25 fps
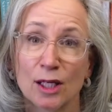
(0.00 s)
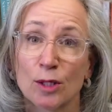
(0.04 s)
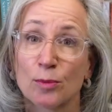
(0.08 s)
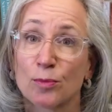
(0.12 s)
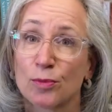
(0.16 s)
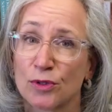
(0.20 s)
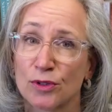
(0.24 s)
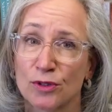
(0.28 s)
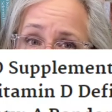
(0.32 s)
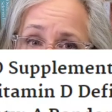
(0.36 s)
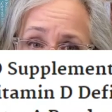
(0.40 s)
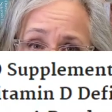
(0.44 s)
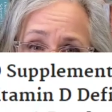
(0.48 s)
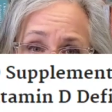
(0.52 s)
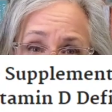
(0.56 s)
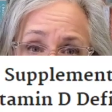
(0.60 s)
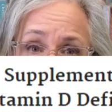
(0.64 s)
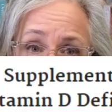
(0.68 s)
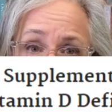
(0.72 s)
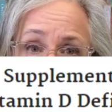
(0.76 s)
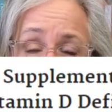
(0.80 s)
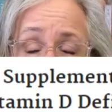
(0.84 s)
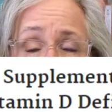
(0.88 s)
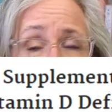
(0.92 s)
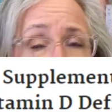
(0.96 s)
improve
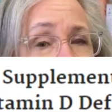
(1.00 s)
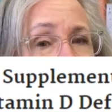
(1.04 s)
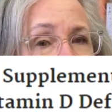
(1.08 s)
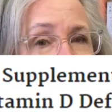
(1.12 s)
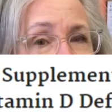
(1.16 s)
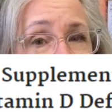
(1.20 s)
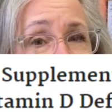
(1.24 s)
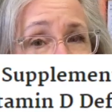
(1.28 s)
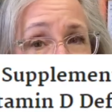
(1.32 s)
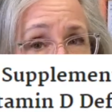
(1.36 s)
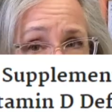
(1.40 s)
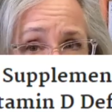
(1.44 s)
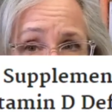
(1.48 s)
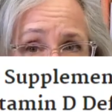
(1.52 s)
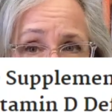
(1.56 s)
mood, reduce